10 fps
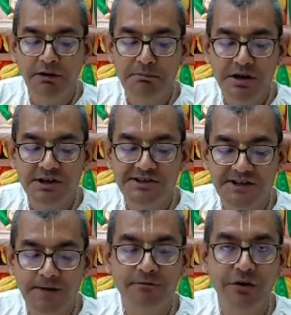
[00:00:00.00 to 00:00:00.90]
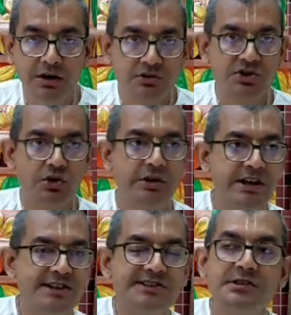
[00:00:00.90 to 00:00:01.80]
meet the same fate. So
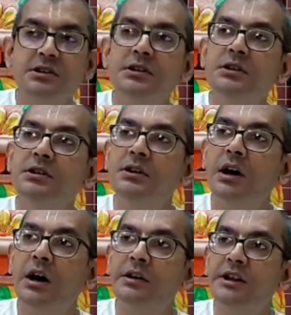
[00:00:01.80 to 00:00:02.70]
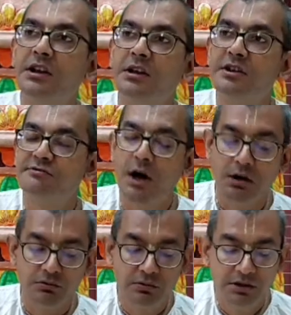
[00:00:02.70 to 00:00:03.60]
he is taking this
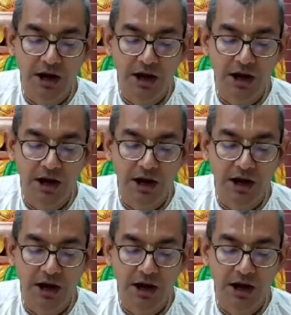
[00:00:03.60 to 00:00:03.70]
vow.